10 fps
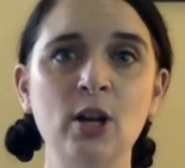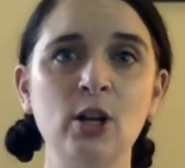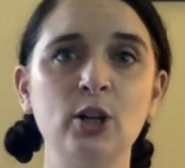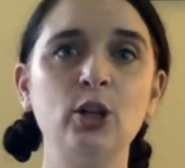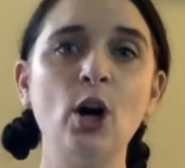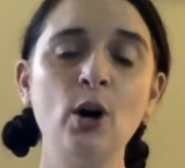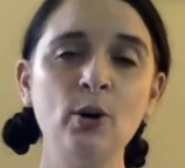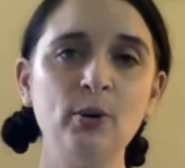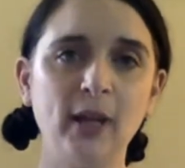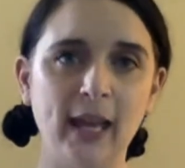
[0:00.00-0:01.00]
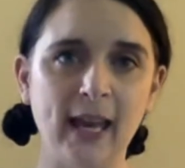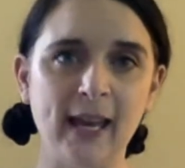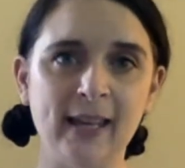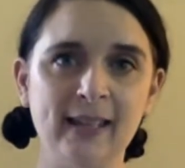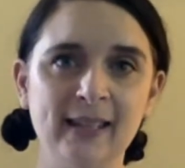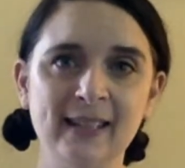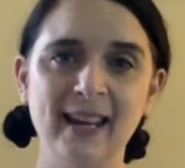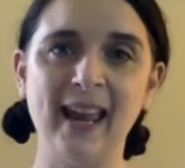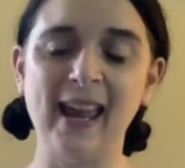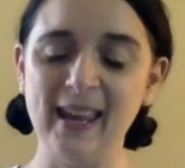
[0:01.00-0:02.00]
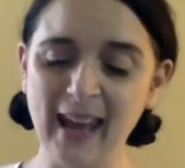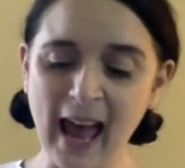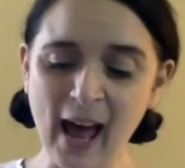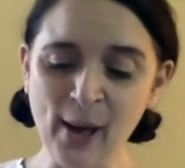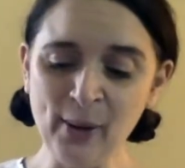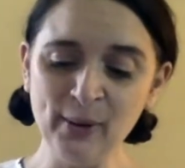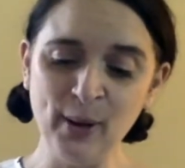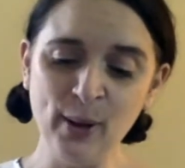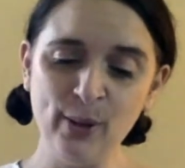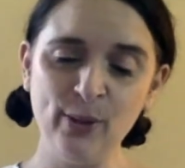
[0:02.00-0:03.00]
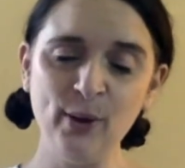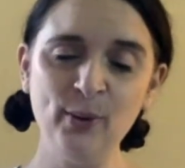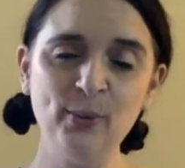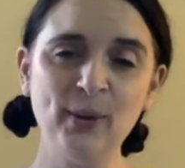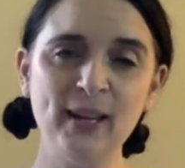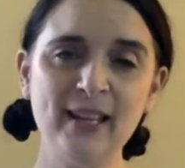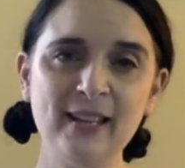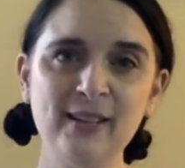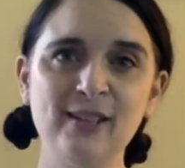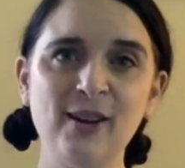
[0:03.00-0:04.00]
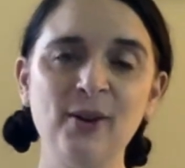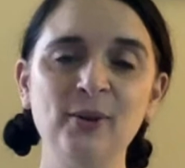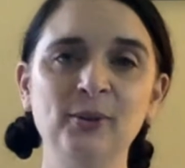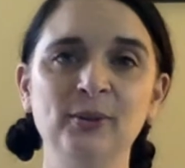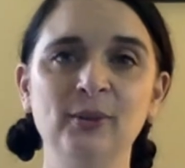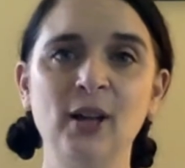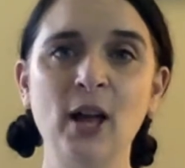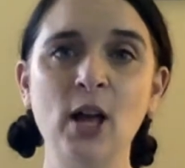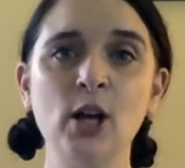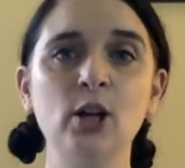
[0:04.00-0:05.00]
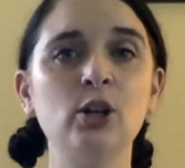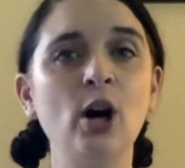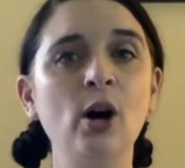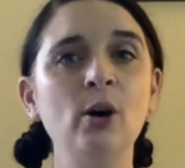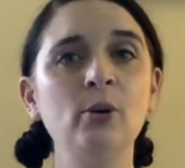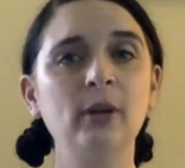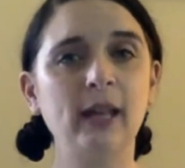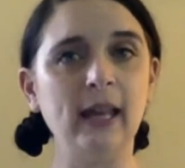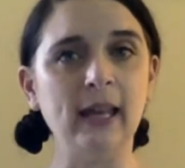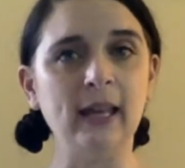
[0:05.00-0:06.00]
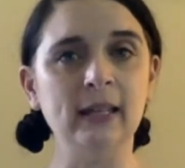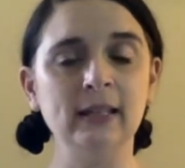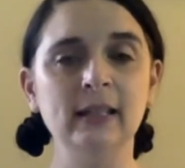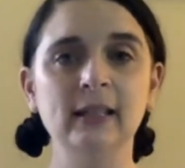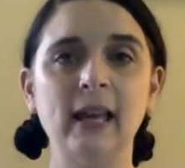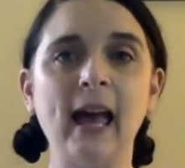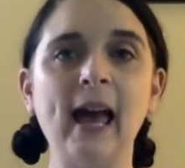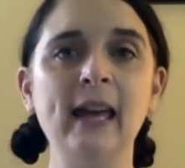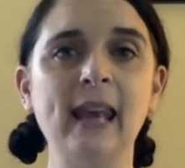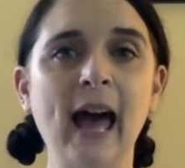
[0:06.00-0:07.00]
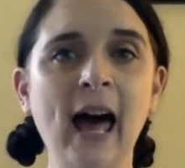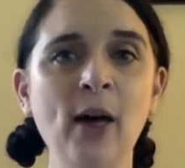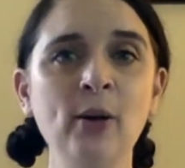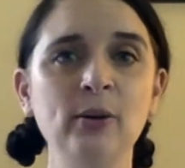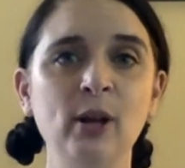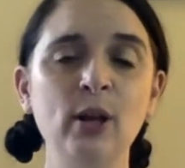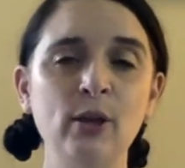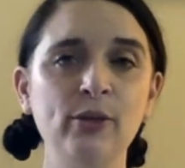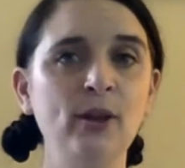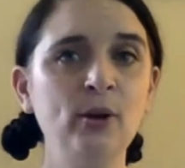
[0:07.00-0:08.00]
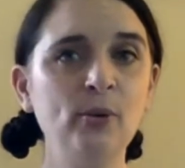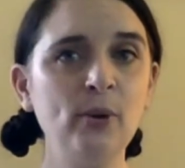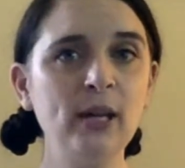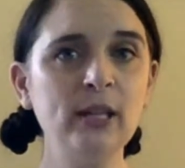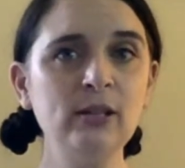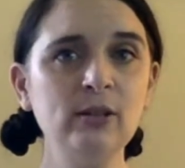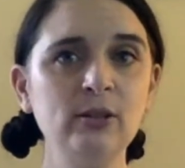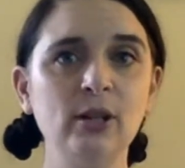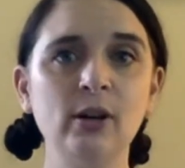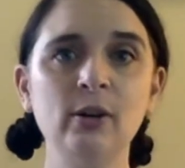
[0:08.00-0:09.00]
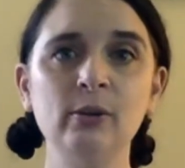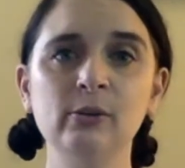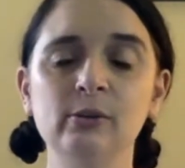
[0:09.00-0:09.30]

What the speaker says: go in and out the window, go in and out the window,